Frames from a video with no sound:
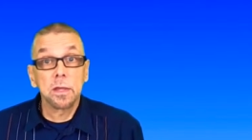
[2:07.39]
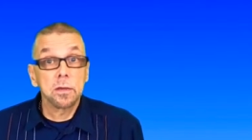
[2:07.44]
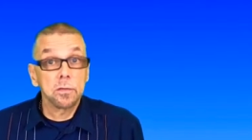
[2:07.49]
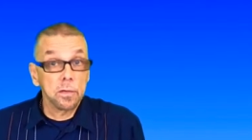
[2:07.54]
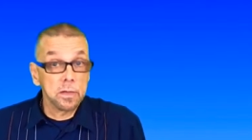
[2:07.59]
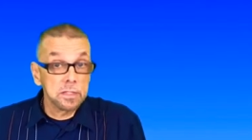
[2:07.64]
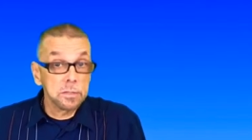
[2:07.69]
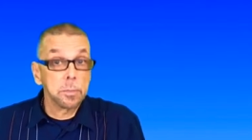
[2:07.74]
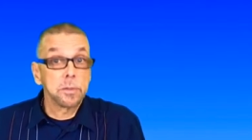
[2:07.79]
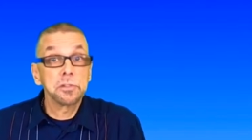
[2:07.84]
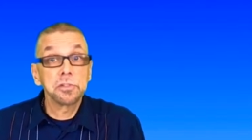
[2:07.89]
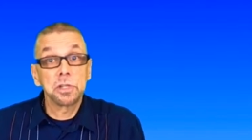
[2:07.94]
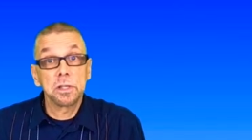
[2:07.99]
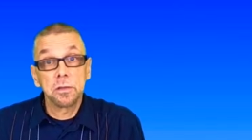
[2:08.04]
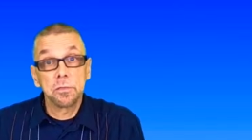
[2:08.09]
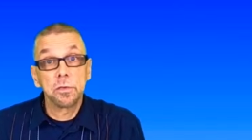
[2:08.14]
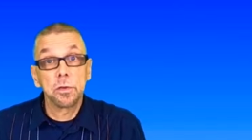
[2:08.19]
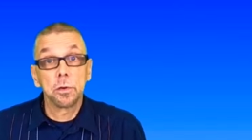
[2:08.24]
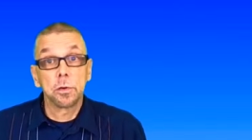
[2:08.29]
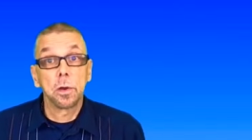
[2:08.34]
especially
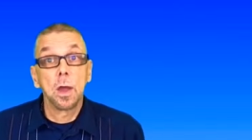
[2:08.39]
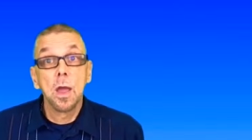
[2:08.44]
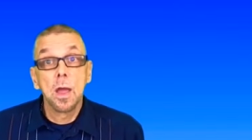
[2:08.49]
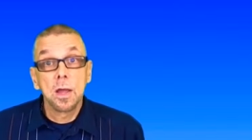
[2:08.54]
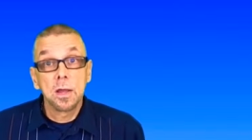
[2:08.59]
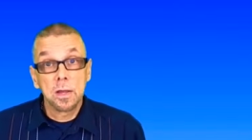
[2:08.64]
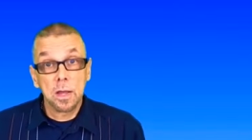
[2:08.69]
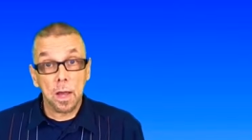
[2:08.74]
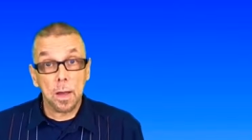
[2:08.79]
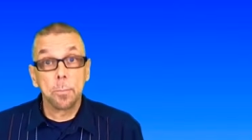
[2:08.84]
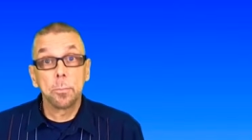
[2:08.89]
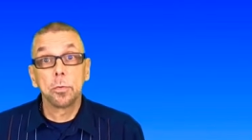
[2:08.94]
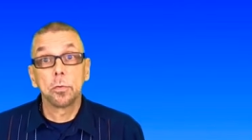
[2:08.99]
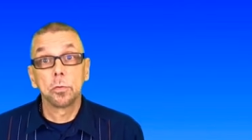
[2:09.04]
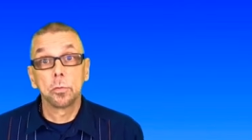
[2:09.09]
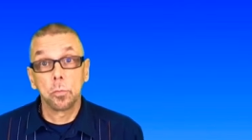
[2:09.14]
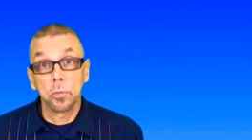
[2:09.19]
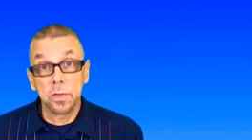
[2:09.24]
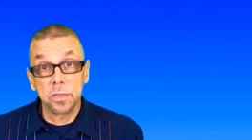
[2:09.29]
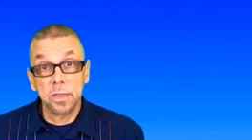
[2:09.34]
if you're
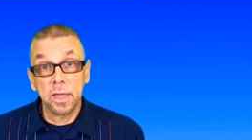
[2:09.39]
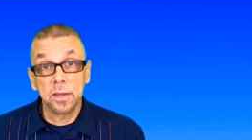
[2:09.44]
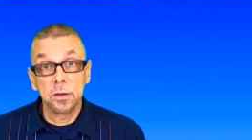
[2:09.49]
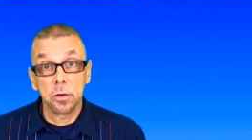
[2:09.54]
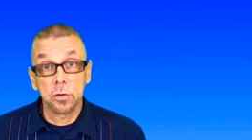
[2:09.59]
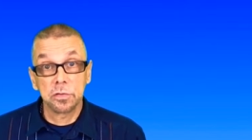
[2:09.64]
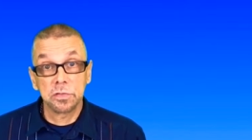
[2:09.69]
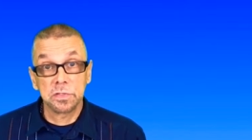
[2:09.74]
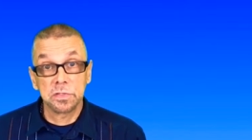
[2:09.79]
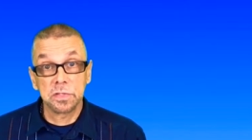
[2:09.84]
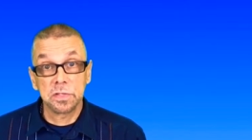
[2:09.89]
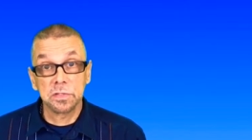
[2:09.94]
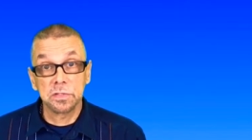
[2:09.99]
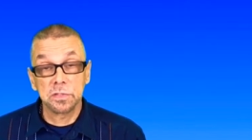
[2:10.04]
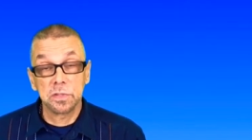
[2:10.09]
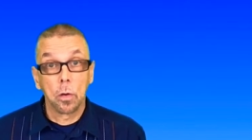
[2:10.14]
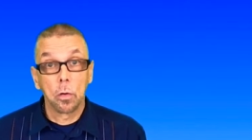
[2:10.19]
coupled with a narcissist